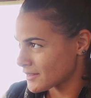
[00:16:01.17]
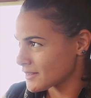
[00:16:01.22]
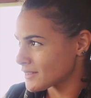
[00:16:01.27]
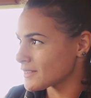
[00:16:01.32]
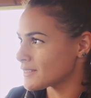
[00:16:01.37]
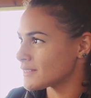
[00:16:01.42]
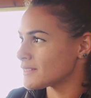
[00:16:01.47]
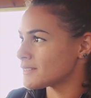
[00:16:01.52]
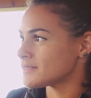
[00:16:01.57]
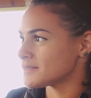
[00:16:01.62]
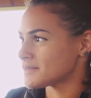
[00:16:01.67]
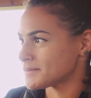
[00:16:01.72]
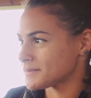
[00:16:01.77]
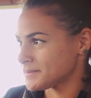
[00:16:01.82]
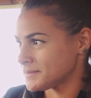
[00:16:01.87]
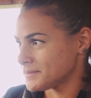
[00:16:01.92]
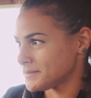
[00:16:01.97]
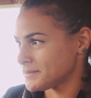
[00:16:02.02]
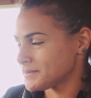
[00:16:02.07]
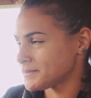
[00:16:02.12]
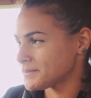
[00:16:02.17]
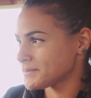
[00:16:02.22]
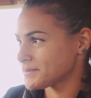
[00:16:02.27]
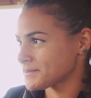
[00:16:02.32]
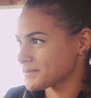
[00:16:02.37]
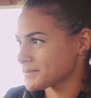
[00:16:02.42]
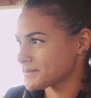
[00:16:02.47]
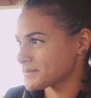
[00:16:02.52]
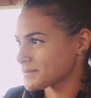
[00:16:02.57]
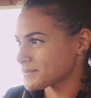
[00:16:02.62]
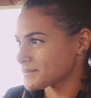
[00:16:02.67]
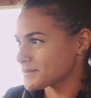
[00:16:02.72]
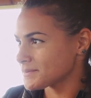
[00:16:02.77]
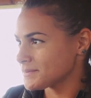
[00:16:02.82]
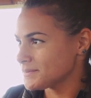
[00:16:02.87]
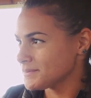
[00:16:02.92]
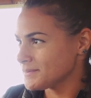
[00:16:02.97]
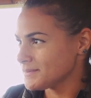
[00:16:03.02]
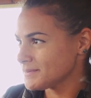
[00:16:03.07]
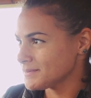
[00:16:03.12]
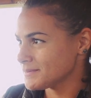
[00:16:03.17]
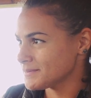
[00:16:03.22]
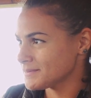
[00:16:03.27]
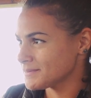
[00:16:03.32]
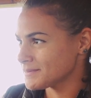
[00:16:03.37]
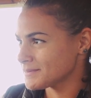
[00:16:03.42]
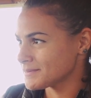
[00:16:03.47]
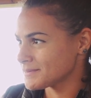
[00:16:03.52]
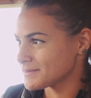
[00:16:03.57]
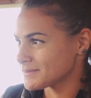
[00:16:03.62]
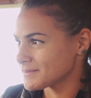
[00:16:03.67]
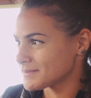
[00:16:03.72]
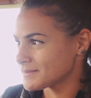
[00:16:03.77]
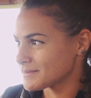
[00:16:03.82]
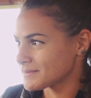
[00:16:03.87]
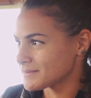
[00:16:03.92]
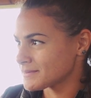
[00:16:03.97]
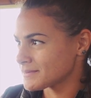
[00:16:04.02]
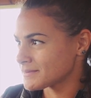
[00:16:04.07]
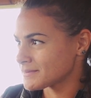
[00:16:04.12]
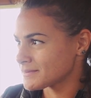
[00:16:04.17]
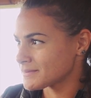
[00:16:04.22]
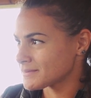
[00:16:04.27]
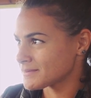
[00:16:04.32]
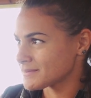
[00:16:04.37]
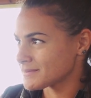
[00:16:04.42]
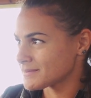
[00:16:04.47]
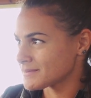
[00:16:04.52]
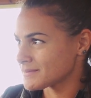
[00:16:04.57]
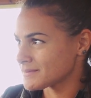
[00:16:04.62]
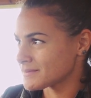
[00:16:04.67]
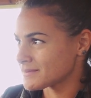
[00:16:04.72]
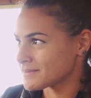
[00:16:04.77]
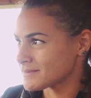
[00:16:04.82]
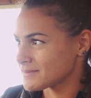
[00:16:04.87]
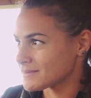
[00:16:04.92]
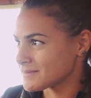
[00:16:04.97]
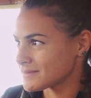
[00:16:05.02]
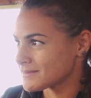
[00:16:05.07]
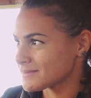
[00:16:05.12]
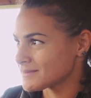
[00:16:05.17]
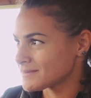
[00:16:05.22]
No words are spoken by the person on screen.